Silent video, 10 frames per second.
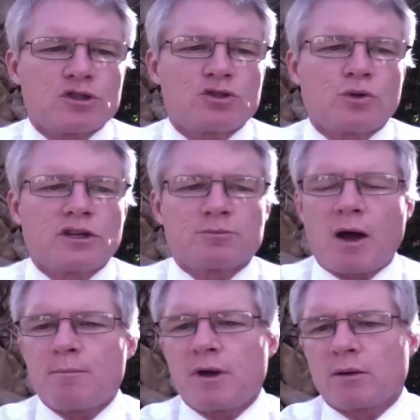just doing this
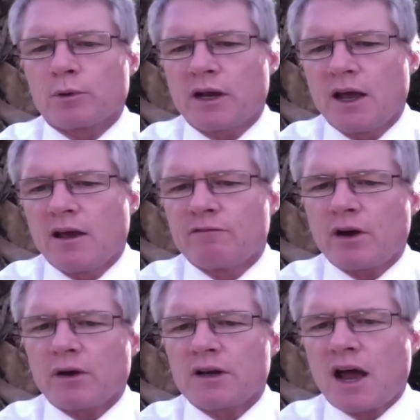by memory.
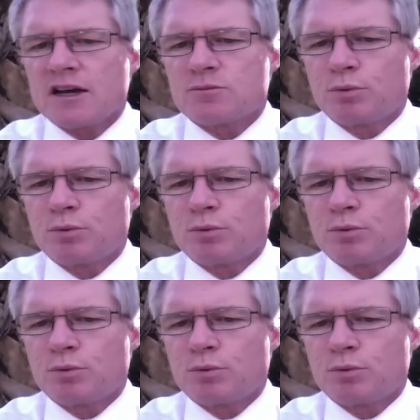Very nice,